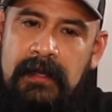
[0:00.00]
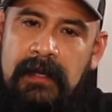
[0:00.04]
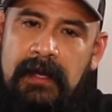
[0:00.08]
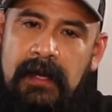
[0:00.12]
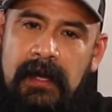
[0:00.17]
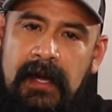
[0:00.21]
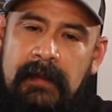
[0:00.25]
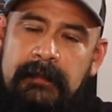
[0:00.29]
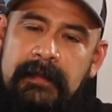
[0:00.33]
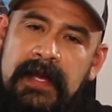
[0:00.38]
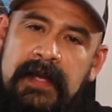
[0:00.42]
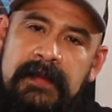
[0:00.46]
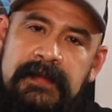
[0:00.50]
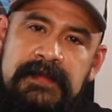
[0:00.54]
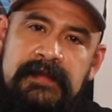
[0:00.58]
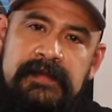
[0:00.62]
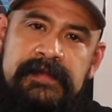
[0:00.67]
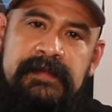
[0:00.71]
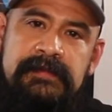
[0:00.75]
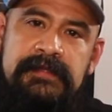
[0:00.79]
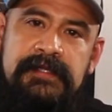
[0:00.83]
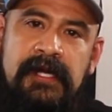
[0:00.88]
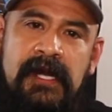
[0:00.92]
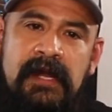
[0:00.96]
I may do
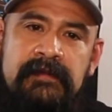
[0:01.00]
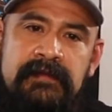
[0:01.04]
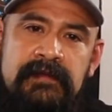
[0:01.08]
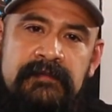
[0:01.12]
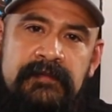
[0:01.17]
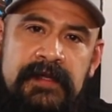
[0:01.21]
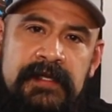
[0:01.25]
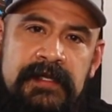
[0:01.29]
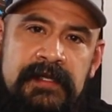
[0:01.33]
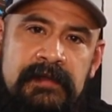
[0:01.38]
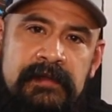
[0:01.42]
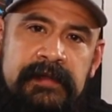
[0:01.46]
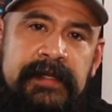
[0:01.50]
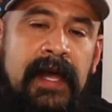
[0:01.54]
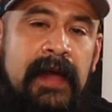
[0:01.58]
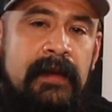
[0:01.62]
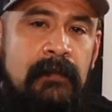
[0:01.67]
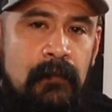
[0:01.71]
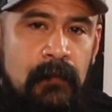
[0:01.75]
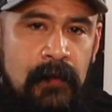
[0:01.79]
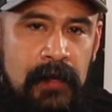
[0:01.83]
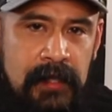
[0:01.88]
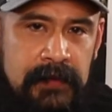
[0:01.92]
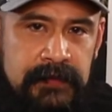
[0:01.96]
some driving videos. I
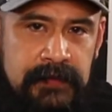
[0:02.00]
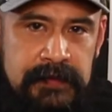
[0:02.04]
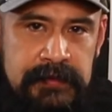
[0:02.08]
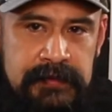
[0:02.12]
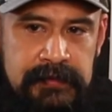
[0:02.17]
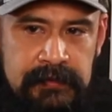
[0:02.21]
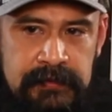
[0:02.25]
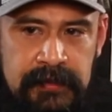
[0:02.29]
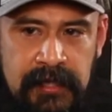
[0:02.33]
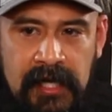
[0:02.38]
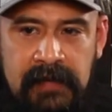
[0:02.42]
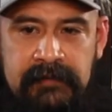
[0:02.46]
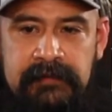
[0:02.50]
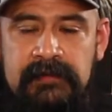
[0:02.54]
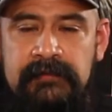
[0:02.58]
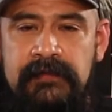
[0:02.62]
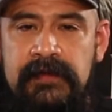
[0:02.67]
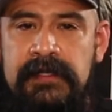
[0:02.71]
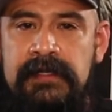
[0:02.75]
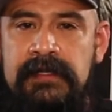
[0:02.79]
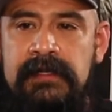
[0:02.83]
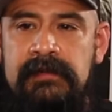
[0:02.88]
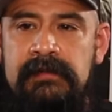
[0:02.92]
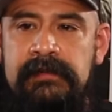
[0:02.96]
want to do driving
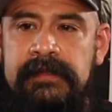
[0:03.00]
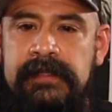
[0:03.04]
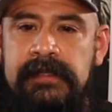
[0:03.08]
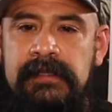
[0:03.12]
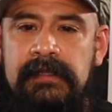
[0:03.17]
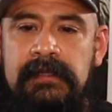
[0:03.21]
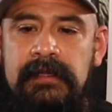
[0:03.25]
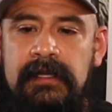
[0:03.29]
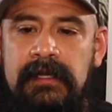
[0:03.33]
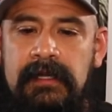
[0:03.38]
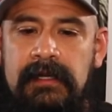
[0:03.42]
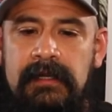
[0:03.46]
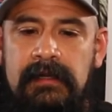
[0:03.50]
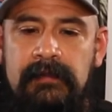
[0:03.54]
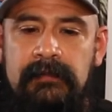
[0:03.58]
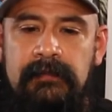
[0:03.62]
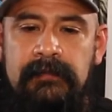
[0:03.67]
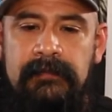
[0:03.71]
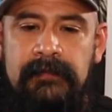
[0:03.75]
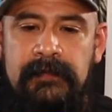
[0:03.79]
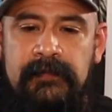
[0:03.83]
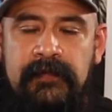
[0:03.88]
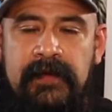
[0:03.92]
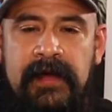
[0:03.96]
videos.
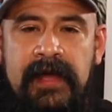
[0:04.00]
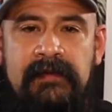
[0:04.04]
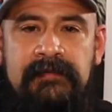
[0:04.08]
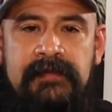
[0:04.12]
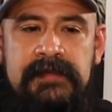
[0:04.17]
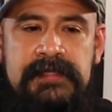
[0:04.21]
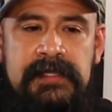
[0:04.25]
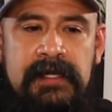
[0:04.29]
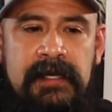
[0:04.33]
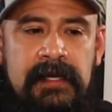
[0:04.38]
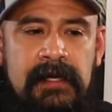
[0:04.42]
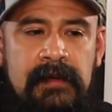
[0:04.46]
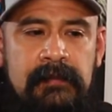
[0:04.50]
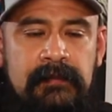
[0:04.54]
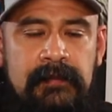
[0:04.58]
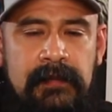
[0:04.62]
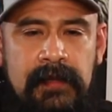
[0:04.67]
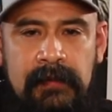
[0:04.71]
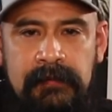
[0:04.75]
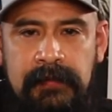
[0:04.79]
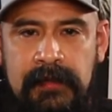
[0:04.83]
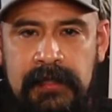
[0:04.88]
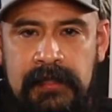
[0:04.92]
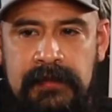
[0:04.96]
If I have the time,
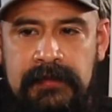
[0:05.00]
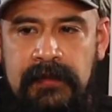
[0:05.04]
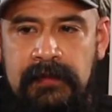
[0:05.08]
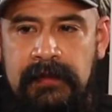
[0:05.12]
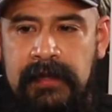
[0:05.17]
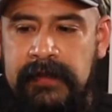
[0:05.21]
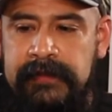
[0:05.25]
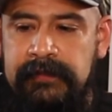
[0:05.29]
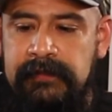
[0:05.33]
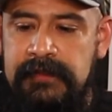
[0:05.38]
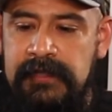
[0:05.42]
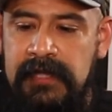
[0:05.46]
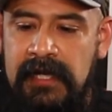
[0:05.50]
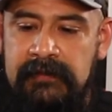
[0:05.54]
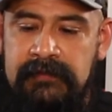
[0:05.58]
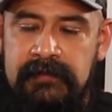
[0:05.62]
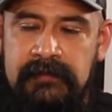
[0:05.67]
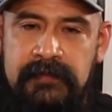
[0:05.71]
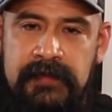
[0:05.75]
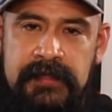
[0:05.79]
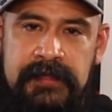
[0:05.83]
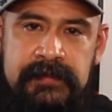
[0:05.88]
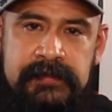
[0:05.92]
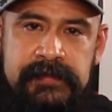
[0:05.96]
I'm going to throw out some
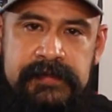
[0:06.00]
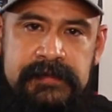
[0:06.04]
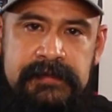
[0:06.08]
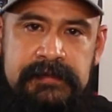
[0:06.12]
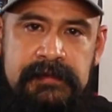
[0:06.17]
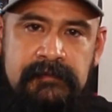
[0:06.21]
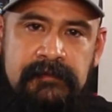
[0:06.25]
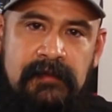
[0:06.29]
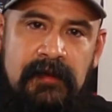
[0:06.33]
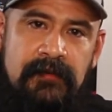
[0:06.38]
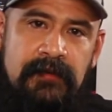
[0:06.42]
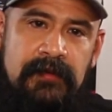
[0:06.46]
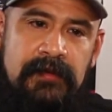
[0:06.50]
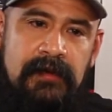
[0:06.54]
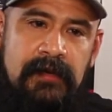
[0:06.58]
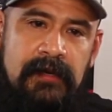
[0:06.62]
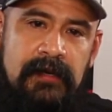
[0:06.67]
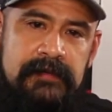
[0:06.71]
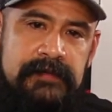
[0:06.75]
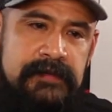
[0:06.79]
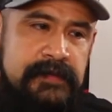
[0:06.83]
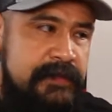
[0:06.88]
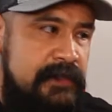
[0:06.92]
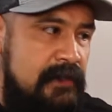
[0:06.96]
driving videos too of all the
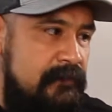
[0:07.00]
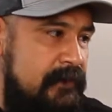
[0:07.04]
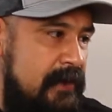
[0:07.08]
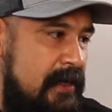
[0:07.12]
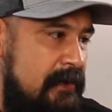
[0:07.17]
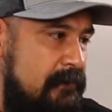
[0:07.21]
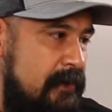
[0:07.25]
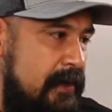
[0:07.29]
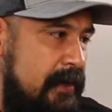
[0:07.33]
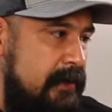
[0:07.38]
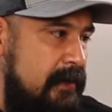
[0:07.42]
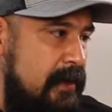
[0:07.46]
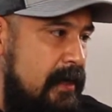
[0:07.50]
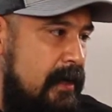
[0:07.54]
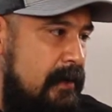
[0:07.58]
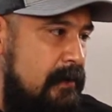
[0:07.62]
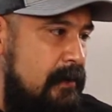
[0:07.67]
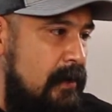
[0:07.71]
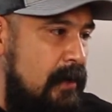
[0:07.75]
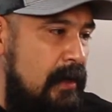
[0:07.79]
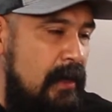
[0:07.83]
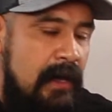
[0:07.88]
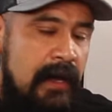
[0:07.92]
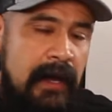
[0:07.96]
cars and stuff I have like
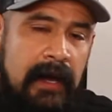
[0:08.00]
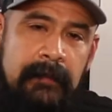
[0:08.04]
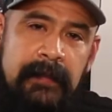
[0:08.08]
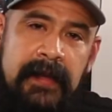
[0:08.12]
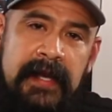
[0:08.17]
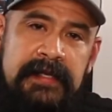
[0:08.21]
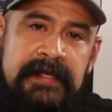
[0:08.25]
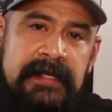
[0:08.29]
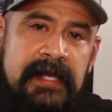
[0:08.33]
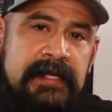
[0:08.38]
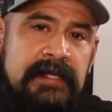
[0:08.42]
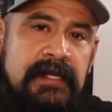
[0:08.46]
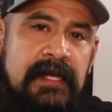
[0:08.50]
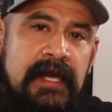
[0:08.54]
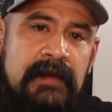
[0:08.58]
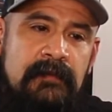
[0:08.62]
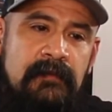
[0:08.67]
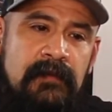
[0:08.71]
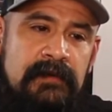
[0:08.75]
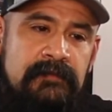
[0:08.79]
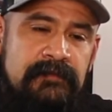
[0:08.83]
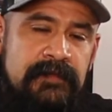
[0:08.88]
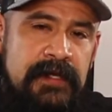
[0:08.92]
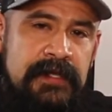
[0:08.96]
that. I may dedicate
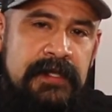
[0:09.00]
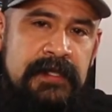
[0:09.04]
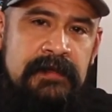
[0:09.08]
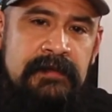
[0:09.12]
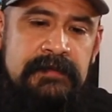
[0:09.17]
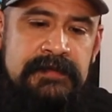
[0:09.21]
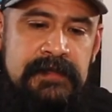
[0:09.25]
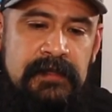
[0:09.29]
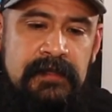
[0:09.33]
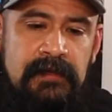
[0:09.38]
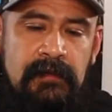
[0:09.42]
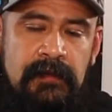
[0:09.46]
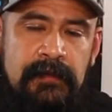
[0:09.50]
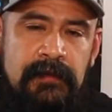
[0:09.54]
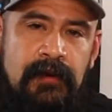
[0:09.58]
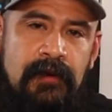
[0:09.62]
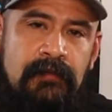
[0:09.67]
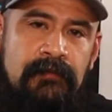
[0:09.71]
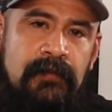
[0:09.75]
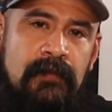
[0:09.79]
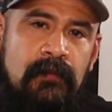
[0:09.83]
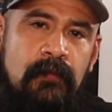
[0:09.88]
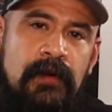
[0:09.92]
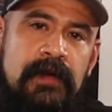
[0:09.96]
one video to going
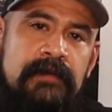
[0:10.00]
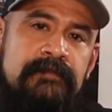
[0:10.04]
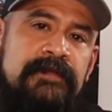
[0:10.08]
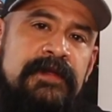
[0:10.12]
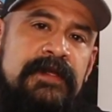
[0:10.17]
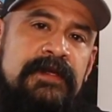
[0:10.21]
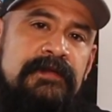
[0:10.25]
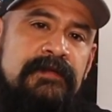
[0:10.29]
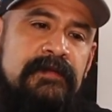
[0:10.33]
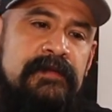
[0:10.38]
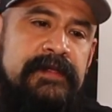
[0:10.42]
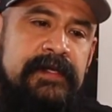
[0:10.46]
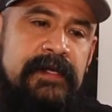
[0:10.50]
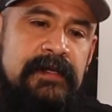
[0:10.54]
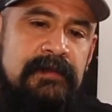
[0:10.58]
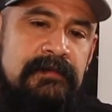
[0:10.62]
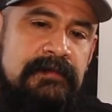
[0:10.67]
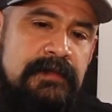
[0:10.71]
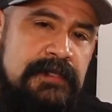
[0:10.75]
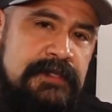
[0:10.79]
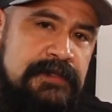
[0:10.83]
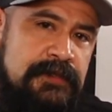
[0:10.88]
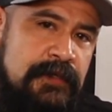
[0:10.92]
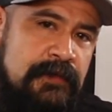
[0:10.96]
over what vehicles I
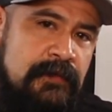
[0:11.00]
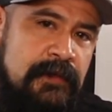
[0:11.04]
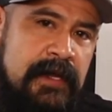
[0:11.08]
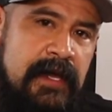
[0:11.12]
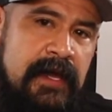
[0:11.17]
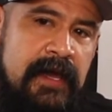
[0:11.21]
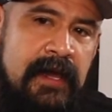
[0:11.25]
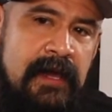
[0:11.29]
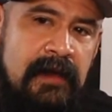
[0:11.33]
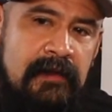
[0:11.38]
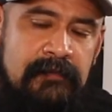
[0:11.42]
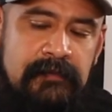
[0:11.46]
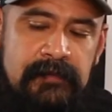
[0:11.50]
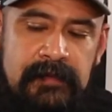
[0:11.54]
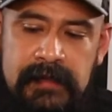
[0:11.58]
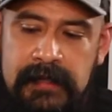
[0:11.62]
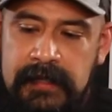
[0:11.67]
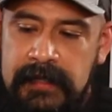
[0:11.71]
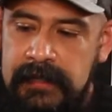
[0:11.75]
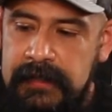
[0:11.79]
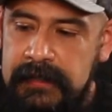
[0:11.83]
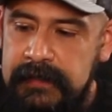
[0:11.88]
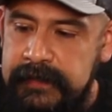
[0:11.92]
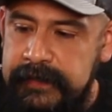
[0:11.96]
own to show you what I have.
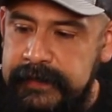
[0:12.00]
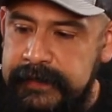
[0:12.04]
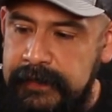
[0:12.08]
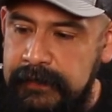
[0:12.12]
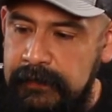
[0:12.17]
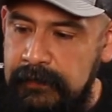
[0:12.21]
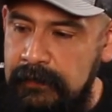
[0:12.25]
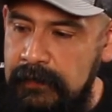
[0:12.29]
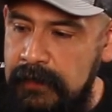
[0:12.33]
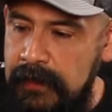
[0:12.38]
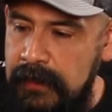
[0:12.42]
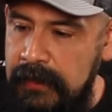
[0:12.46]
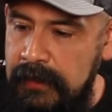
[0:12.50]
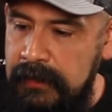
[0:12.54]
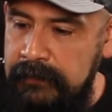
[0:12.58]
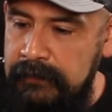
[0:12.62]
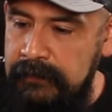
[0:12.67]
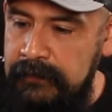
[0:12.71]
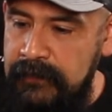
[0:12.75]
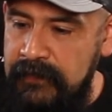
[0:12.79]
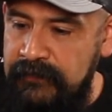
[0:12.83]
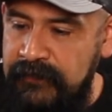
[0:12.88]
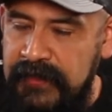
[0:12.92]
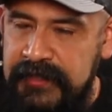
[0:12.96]

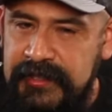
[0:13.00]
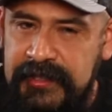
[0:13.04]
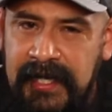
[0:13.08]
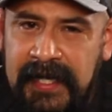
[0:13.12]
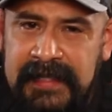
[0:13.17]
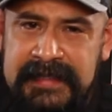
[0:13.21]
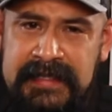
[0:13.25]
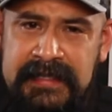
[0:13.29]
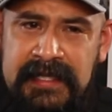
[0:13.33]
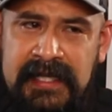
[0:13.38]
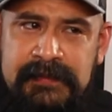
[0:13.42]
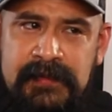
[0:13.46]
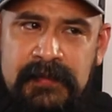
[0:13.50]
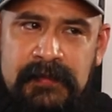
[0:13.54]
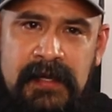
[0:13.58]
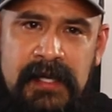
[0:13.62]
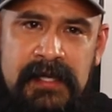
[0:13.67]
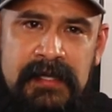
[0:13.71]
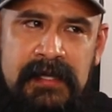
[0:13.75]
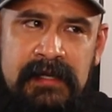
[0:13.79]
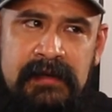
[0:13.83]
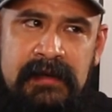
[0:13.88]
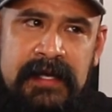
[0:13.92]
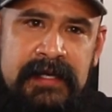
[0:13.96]
So if I tried to name them
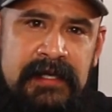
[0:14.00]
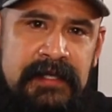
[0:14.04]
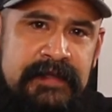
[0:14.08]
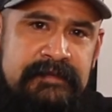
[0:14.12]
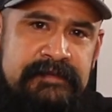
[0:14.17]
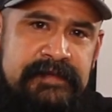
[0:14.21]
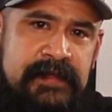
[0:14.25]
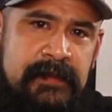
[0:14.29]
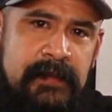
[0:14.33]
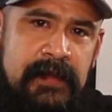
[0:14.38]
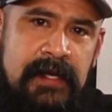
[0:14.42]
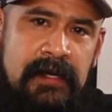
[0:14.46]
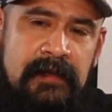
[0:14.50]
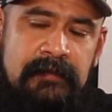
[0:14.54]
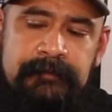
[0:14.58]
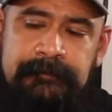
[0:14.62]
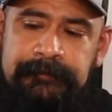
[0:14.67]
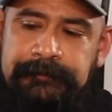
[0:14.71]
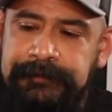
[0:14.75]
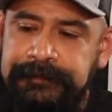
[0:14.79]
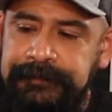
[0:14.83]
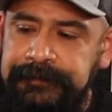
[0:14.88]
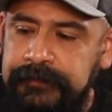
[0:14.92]
right now, I'd leave some out.